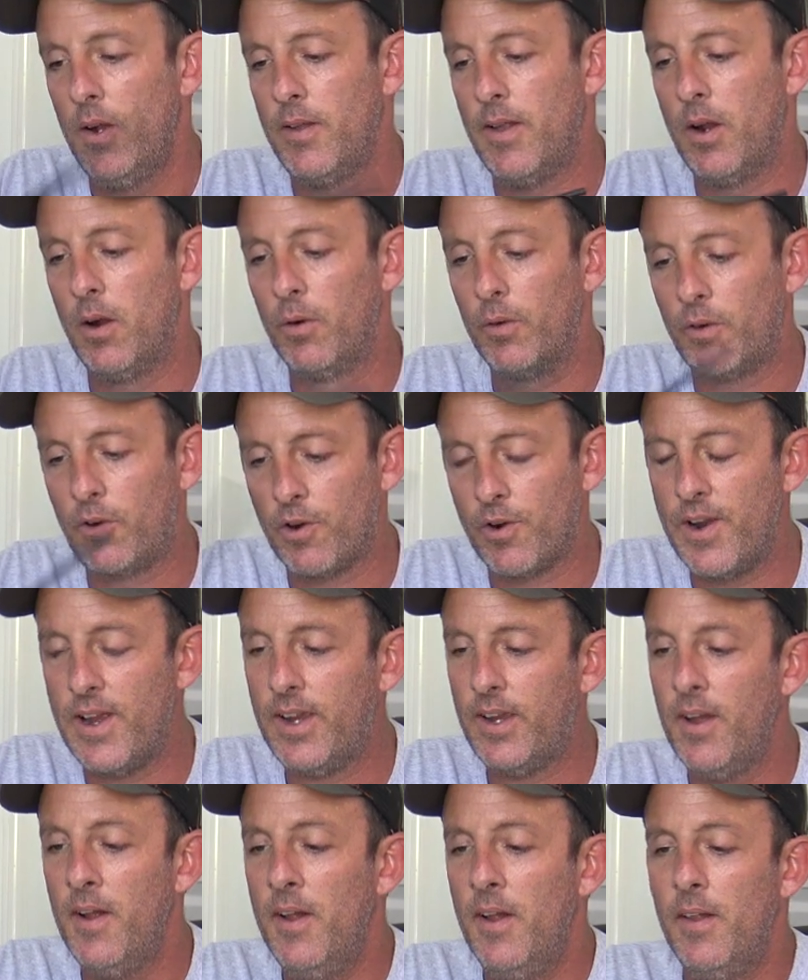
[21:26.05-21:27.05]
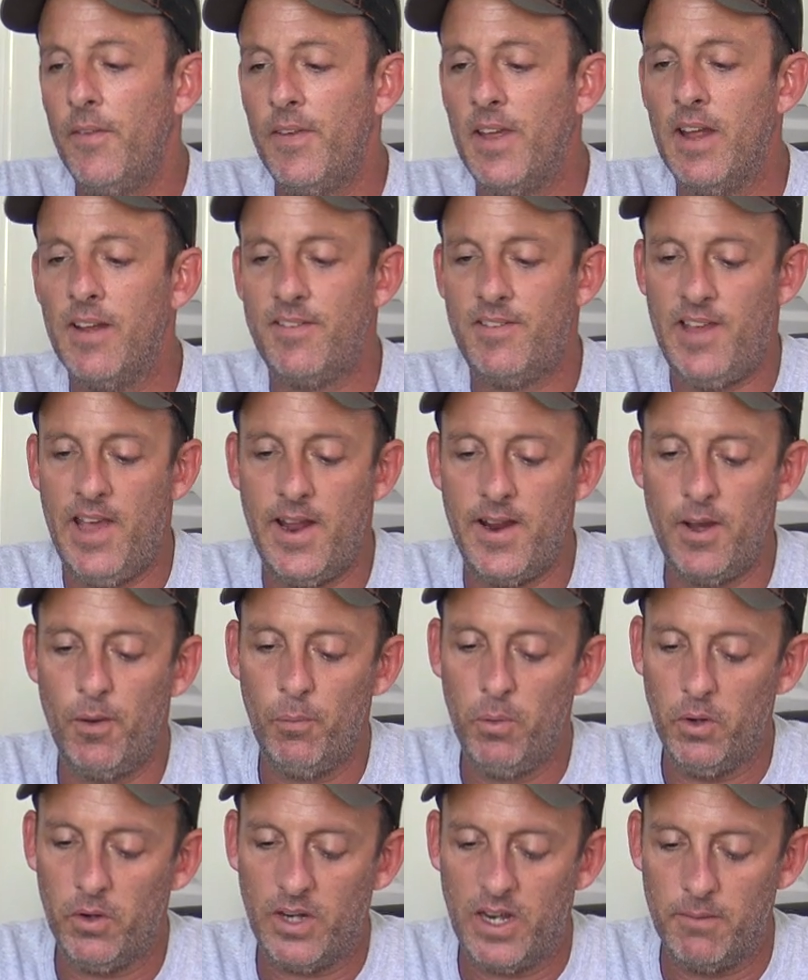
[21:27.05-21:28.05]
They don't creak. The antenna
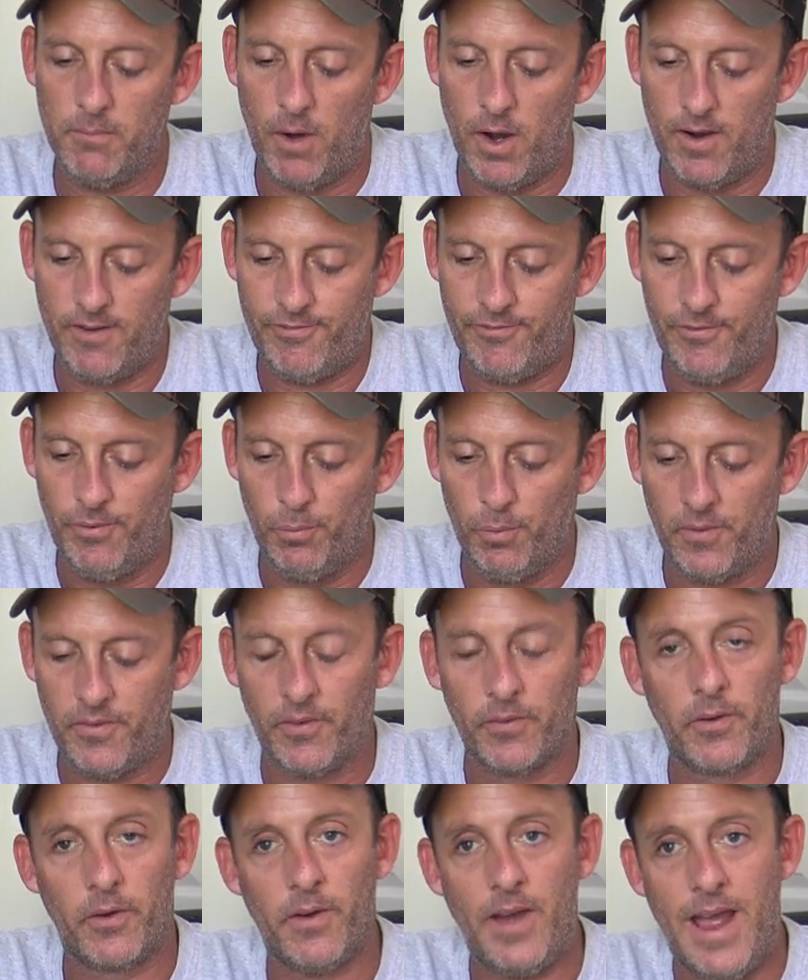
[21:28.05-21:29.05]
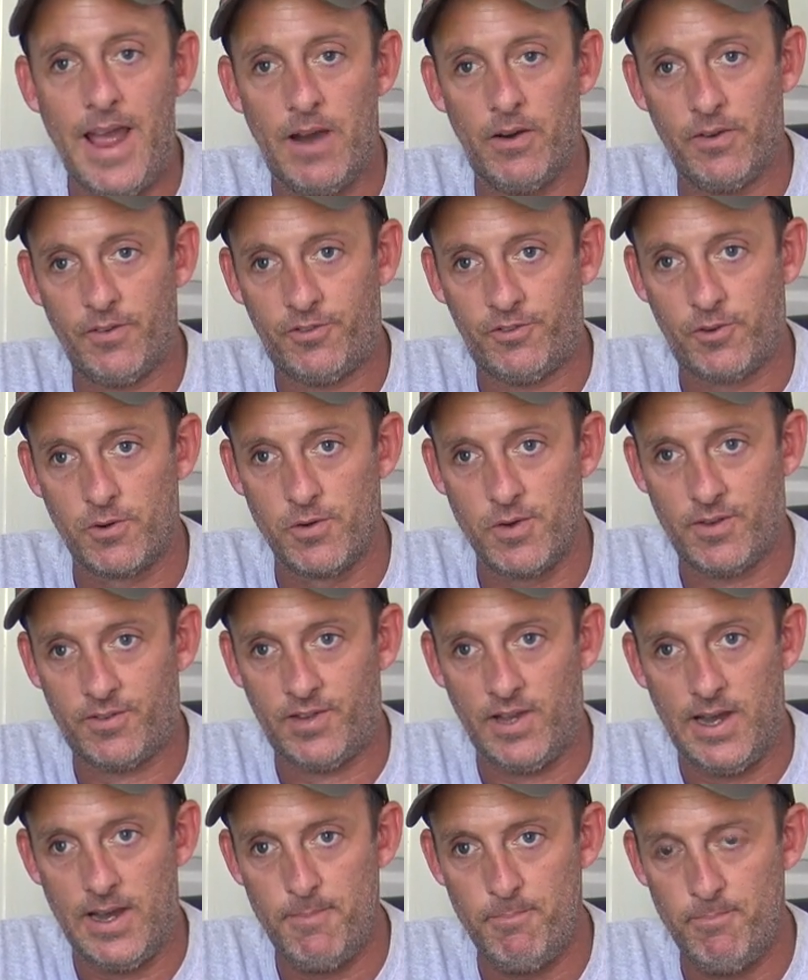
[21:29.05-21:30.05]
will come off with a little Allen screw in the
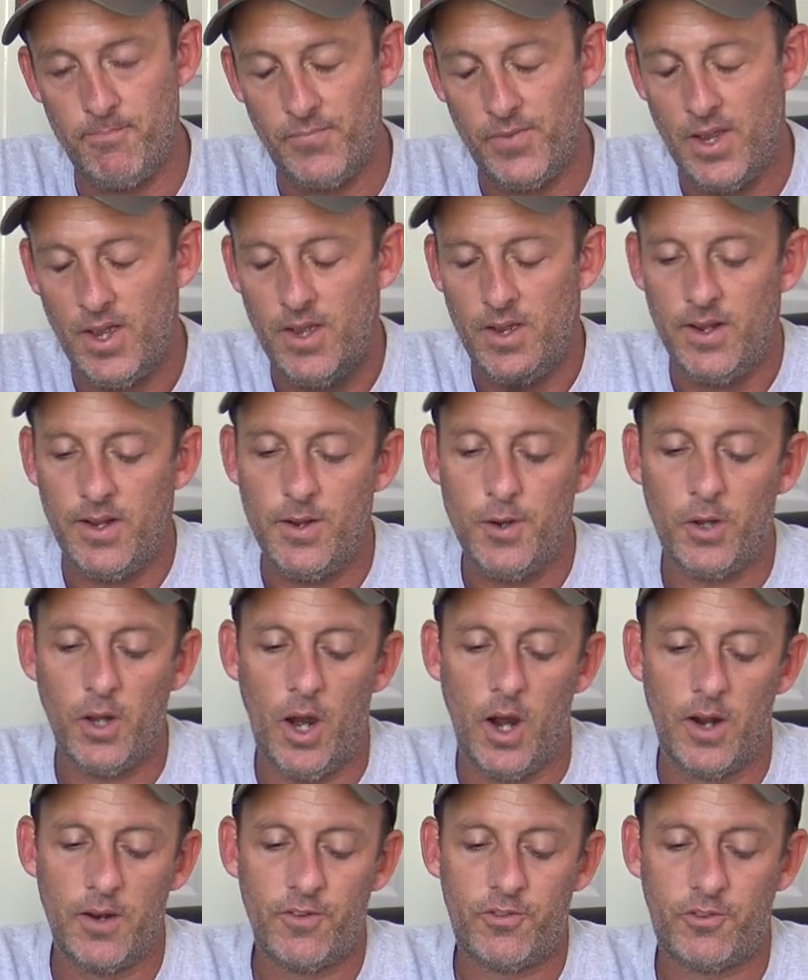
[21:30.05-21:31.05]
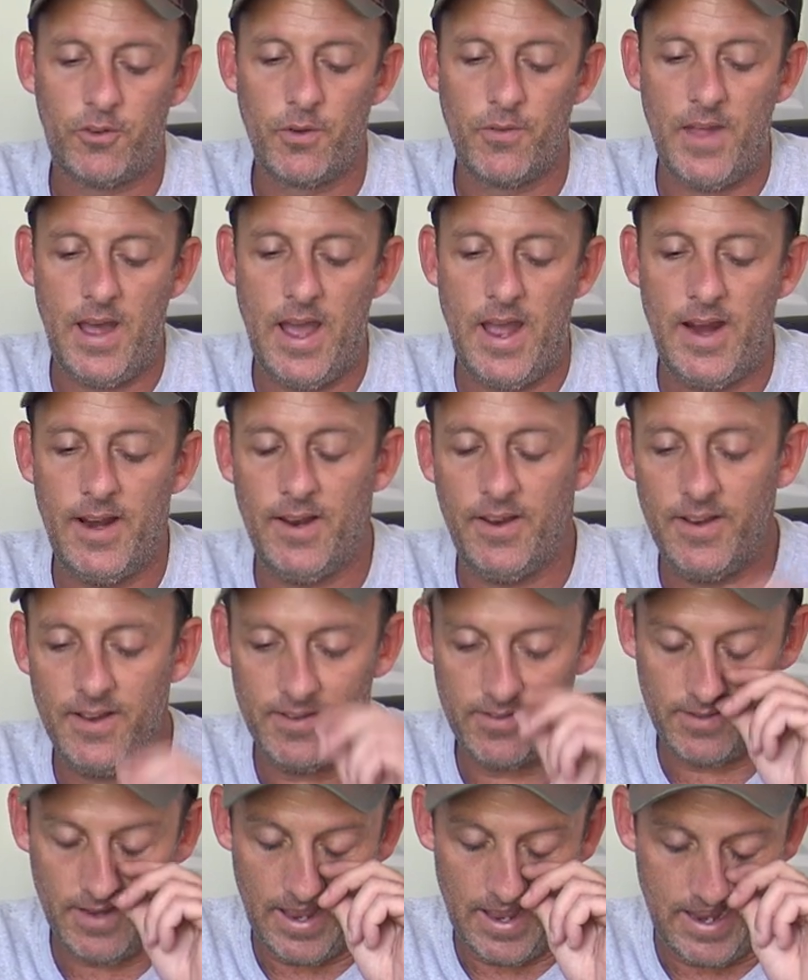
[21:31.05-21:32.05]
top. And you can unscrew that, and it
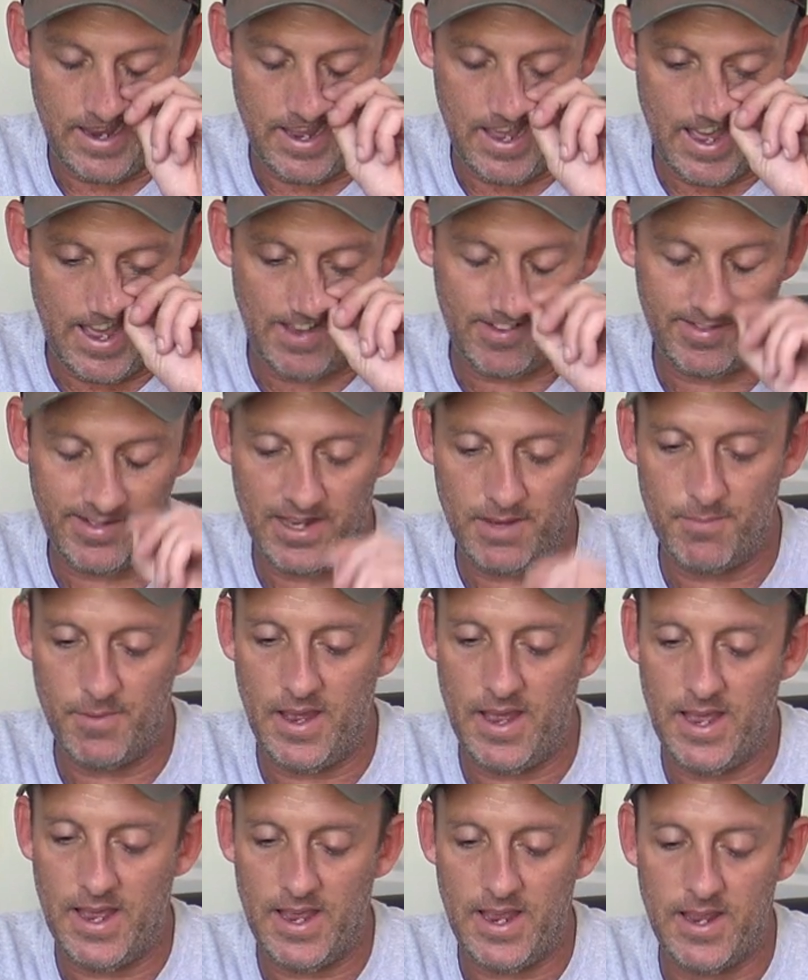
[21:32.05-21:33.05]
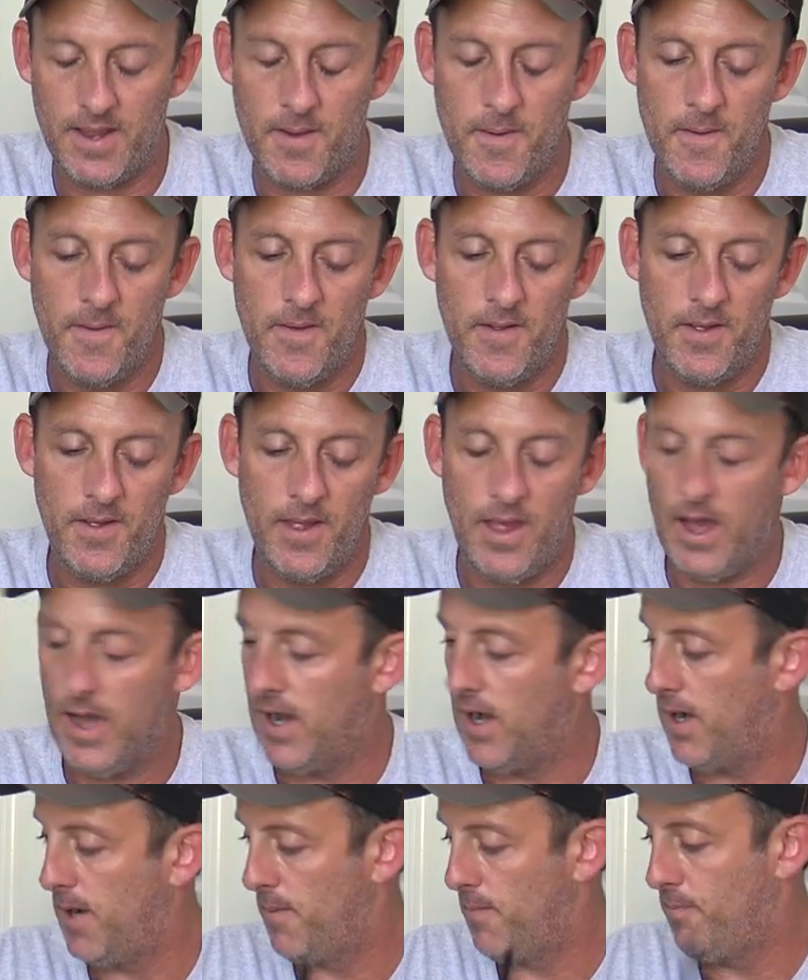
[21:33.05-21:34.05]
is a SMA
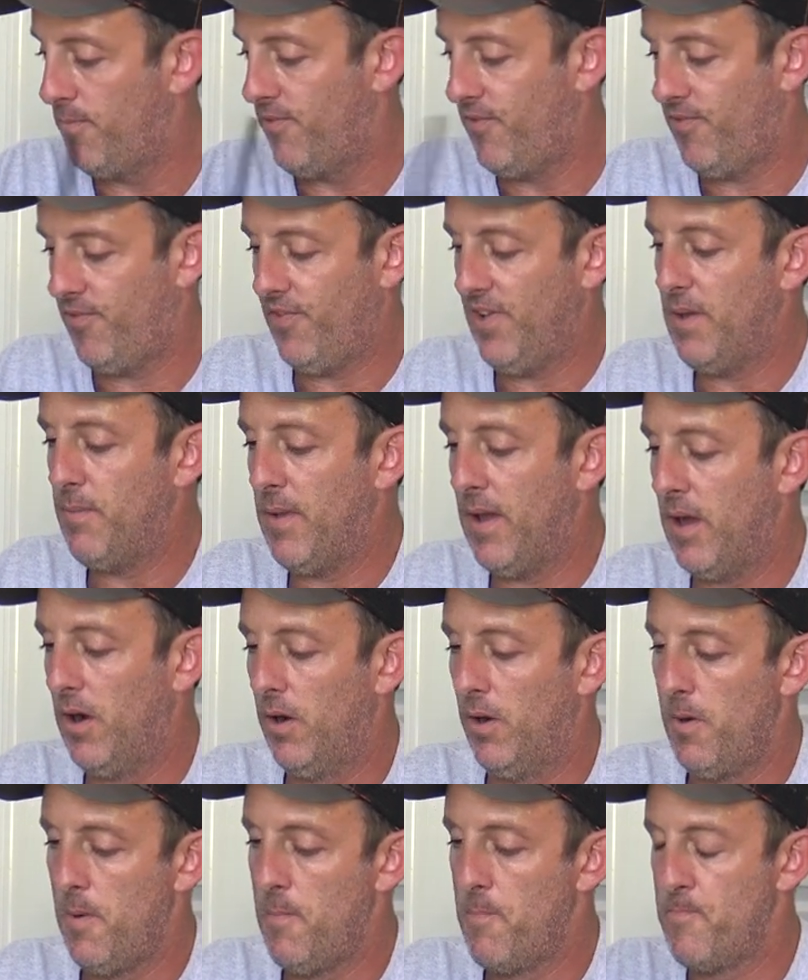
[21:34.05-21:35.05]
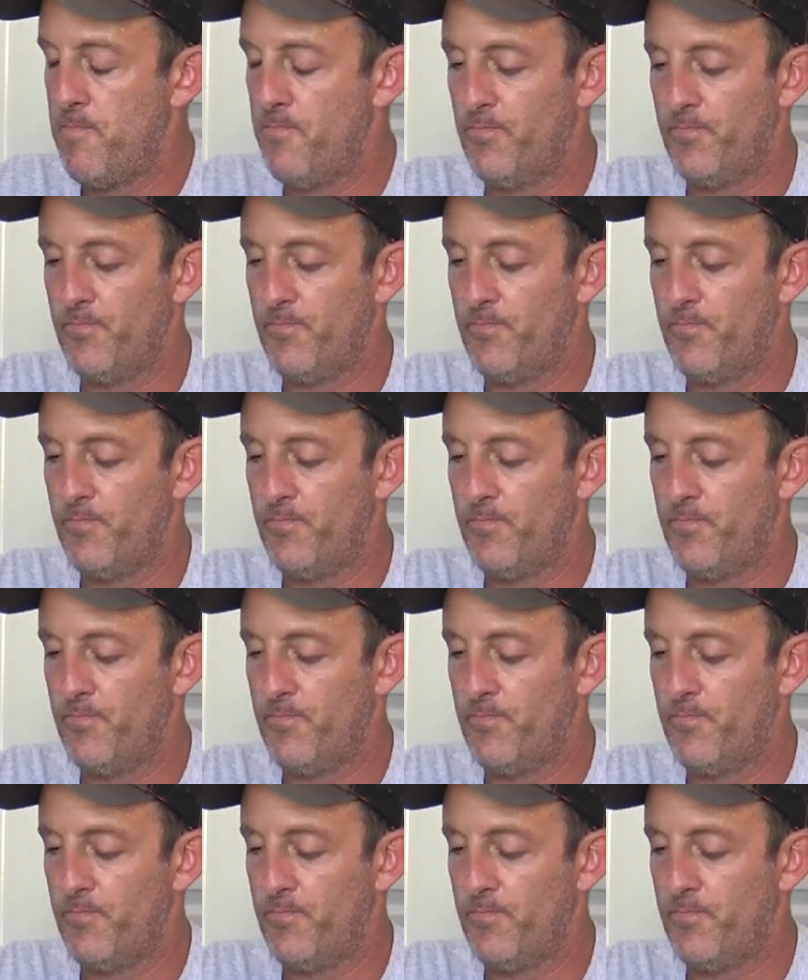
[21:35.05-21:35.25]
um, female